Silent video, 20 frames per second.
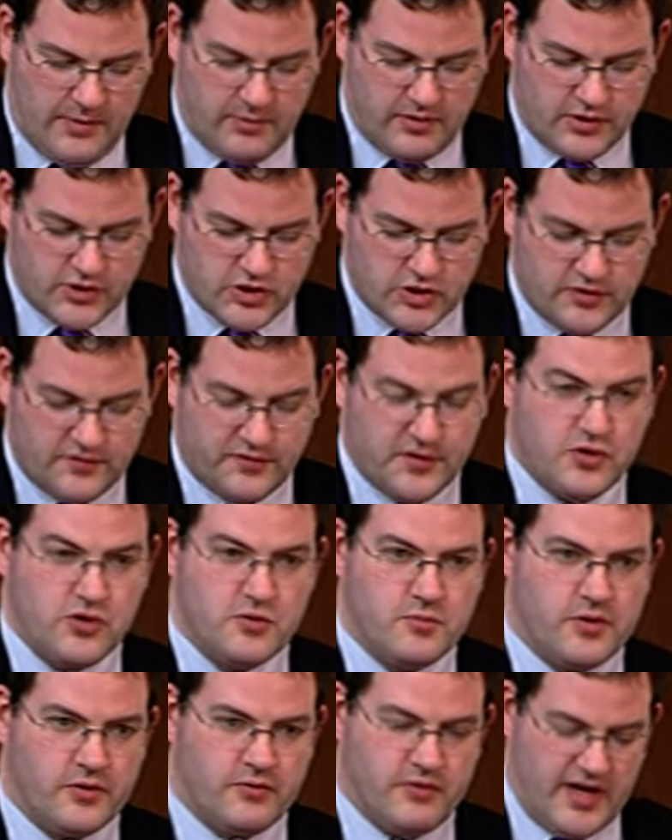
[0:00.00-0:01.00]
abolition of the
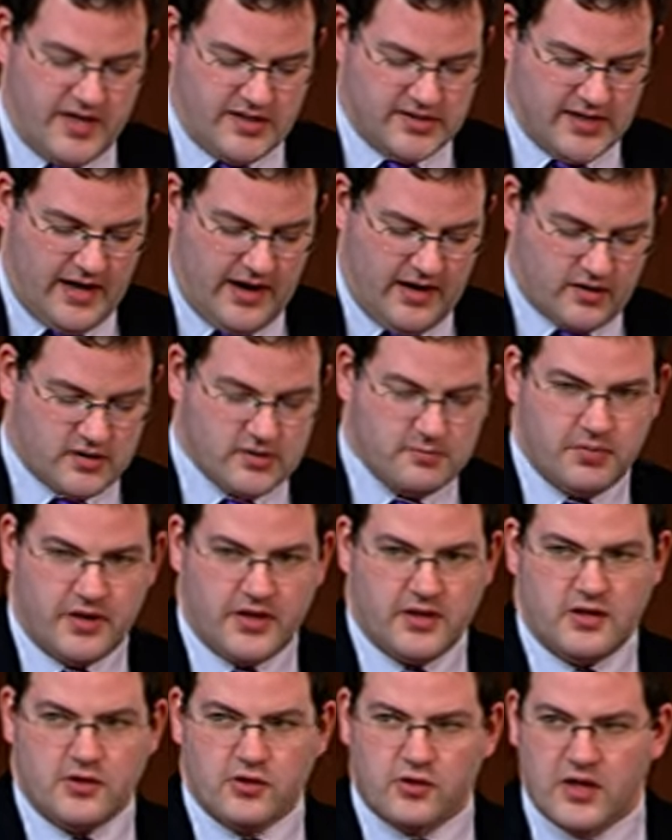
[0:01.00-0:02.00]
Human Rights Act
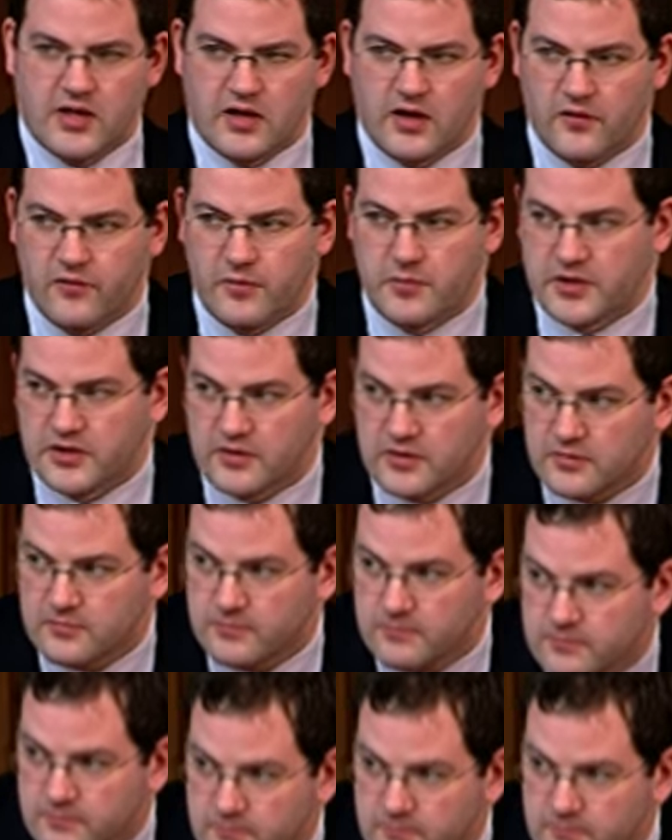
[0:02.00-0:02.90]
by the UK Government.